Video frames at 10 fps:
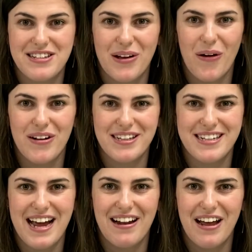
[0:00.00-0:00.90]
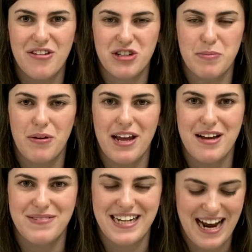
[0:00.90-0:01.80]
Saul, to tell others about
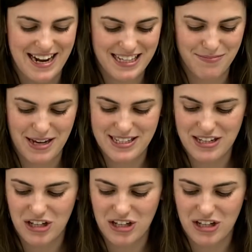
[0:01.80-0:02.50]
him, to get his message